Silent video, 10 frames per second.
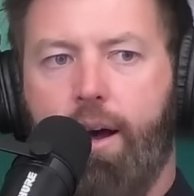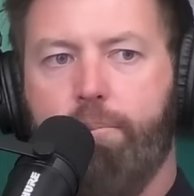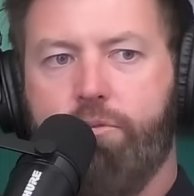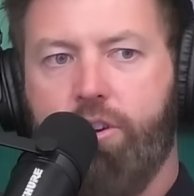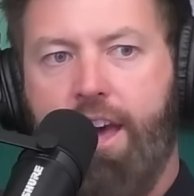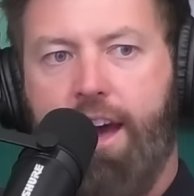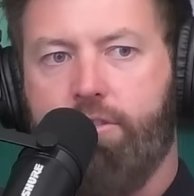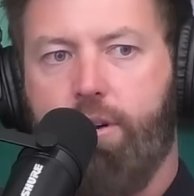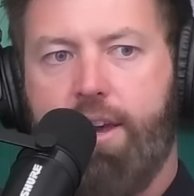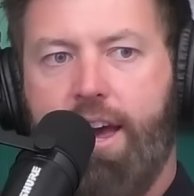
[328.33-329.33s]
So yeah,
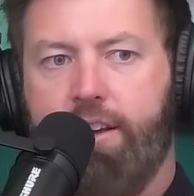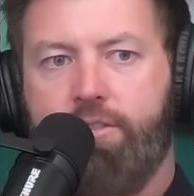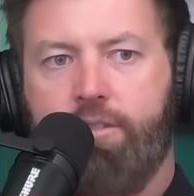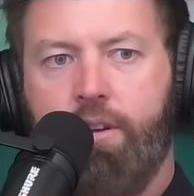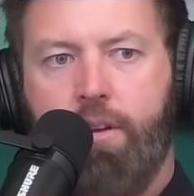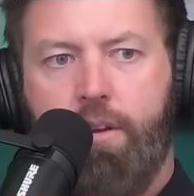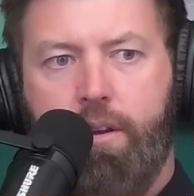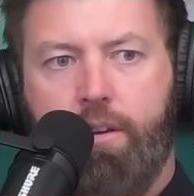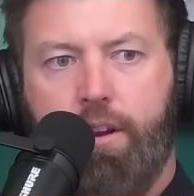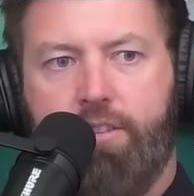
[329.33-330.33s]
so I guess,
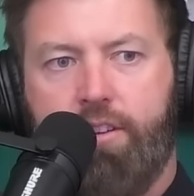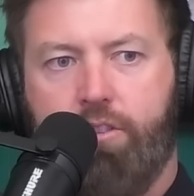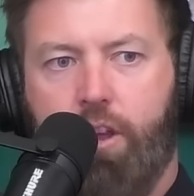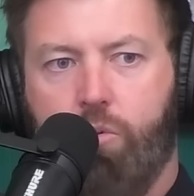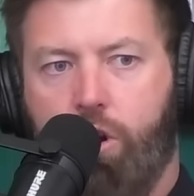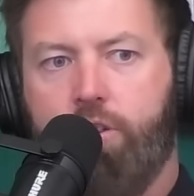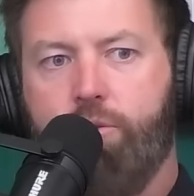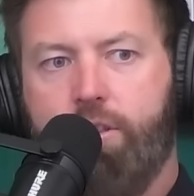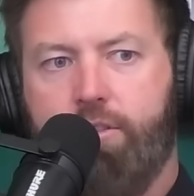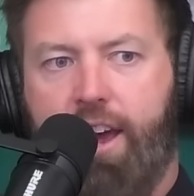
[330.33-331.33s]
let's see. So they worked
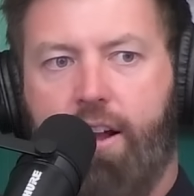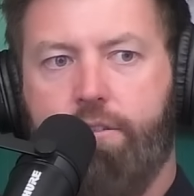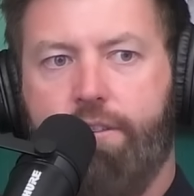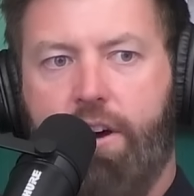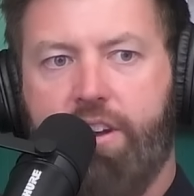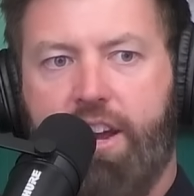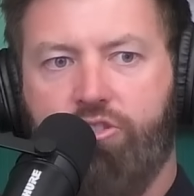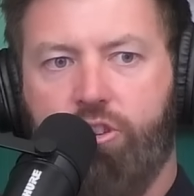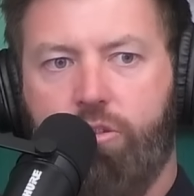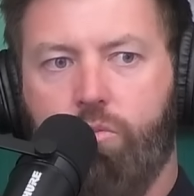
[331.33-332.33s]
with the Saola
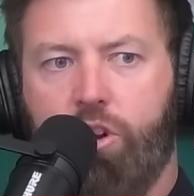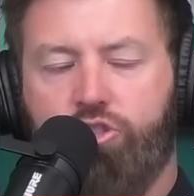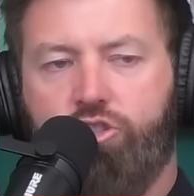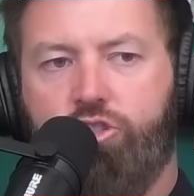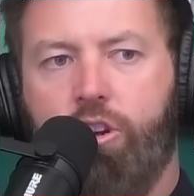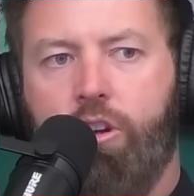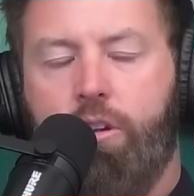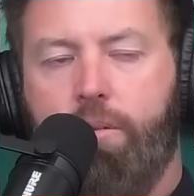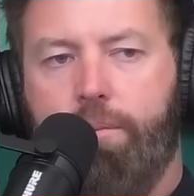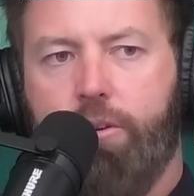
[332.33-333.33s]
Foundation, which
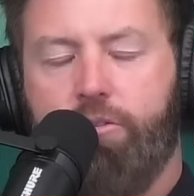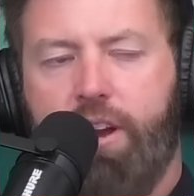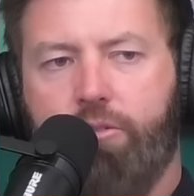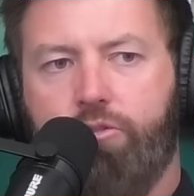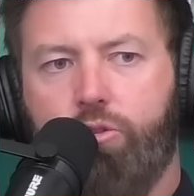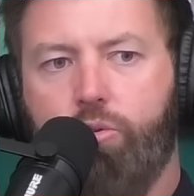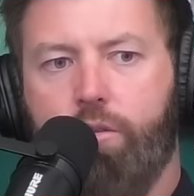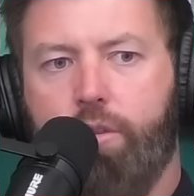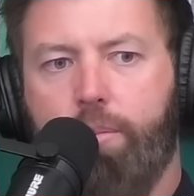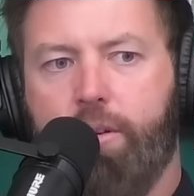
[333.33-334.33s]
there's now two
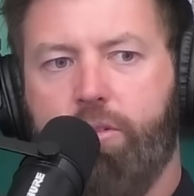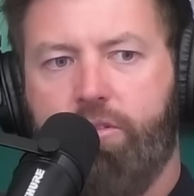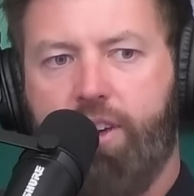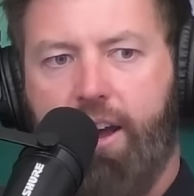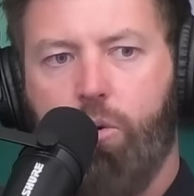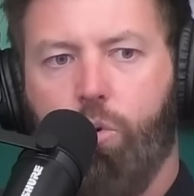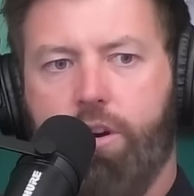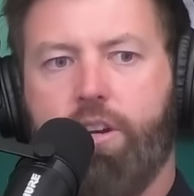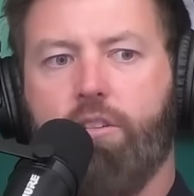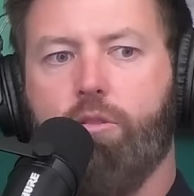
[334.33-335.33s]
of them. There's a Saola
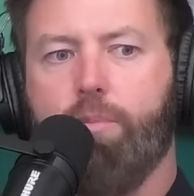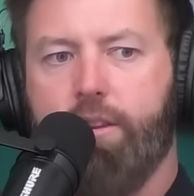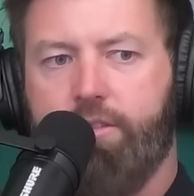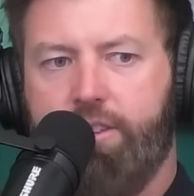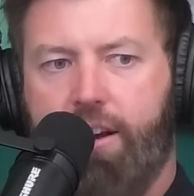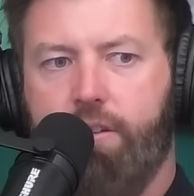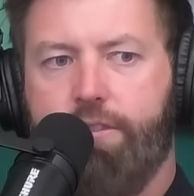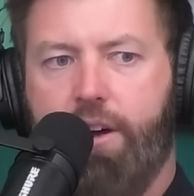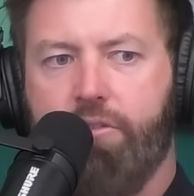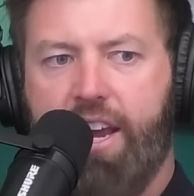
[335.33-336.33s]
Working Group and the Saola
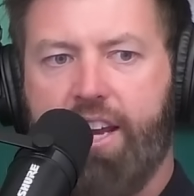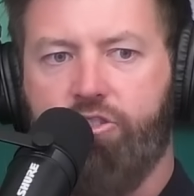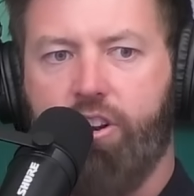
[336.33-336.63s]
Foundation.